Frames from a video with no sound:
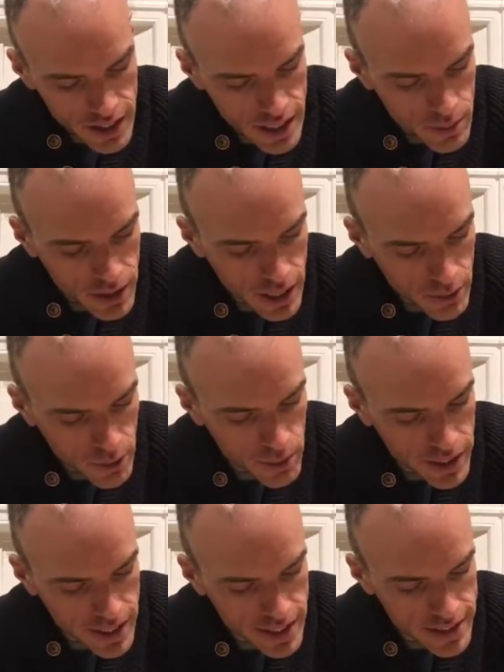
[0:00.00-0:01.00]
he became
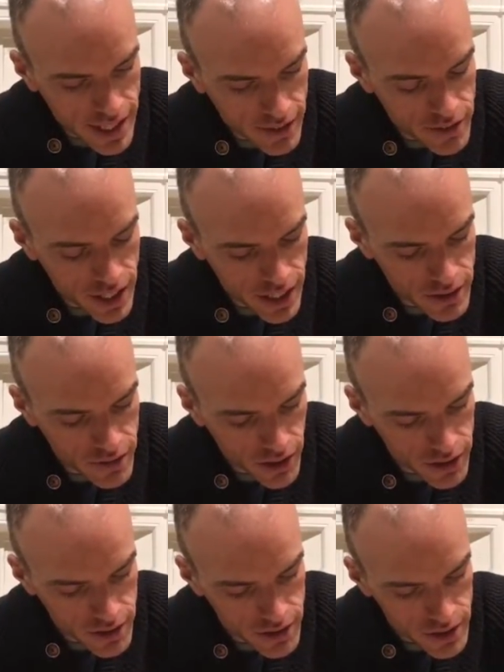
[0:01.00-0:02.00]
completely self-satisfied.